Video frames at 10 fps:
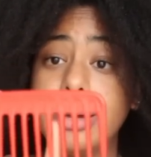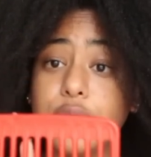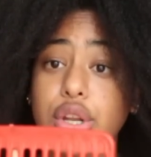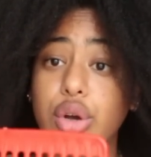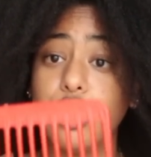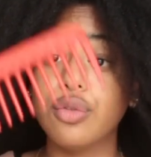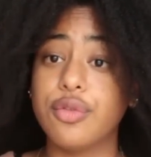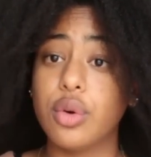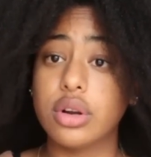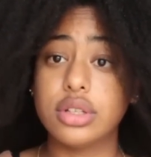I'm gonna go
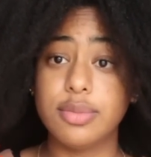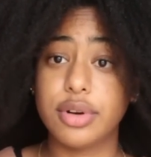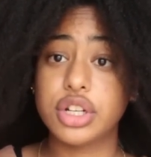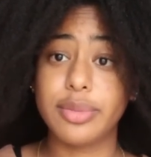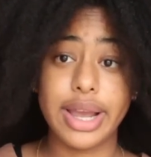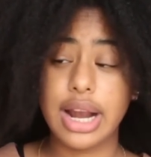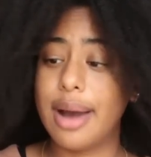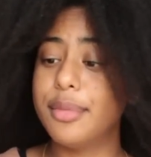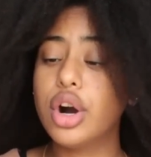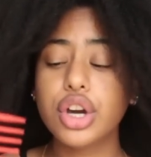for to brush my hair.
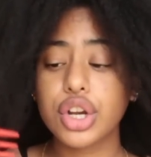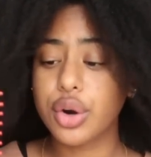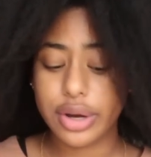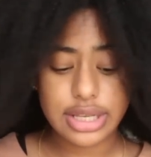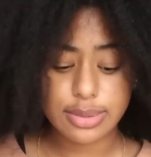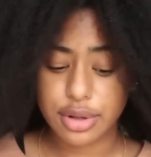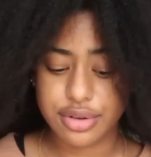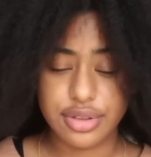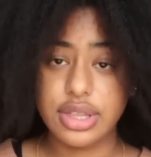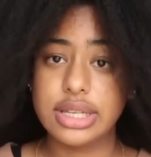I'm not gonna go any smaller
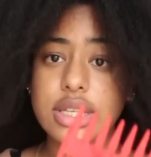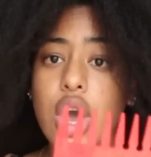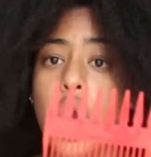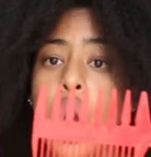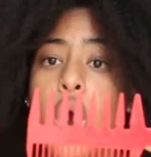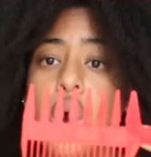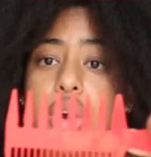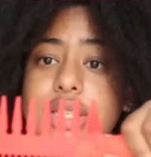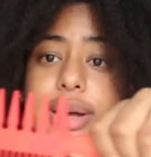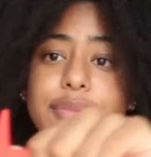than this
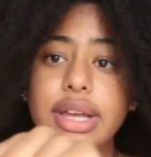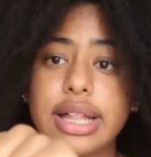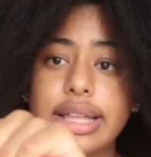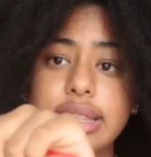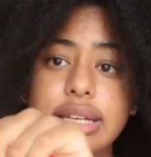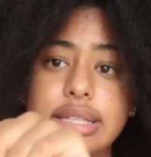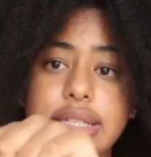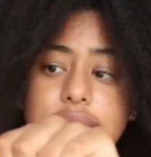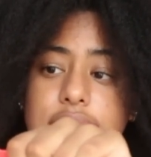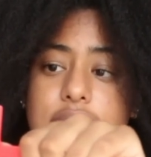or something like this.